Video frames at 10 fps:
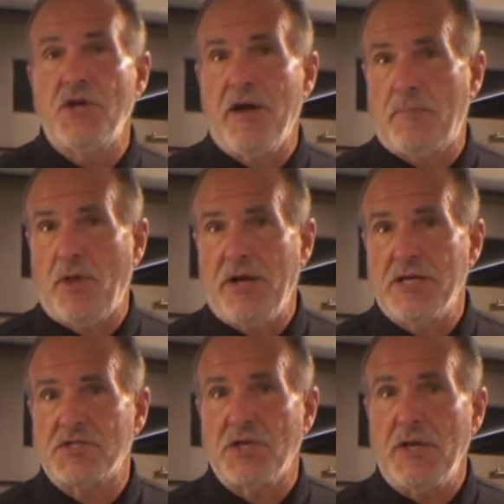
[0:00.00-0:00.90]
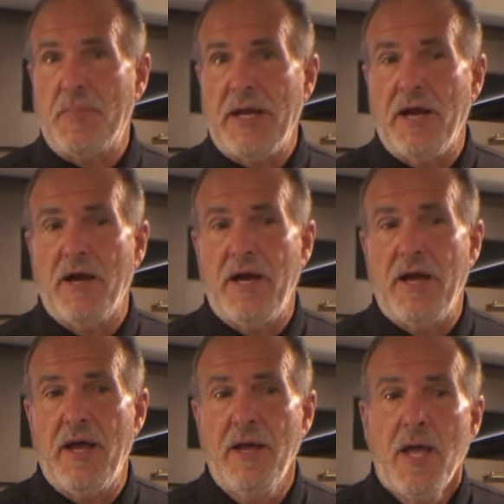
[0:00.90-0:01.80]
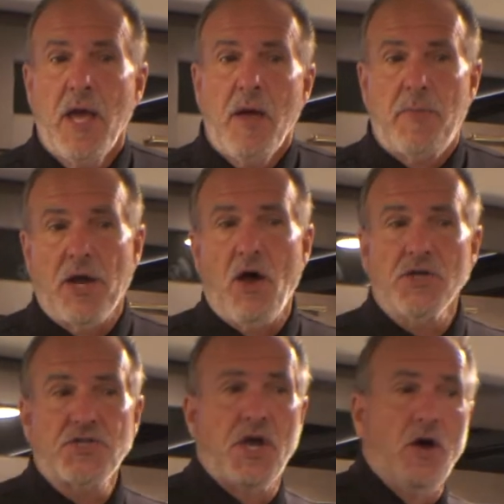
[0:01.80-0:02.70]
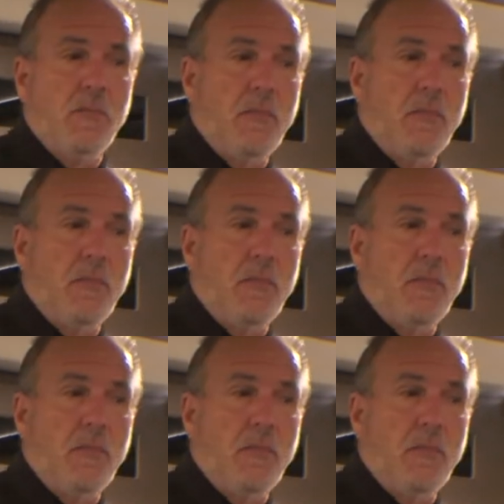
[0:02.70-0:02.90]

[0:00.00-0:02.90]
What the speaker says: you have plenty of sleeping area. But also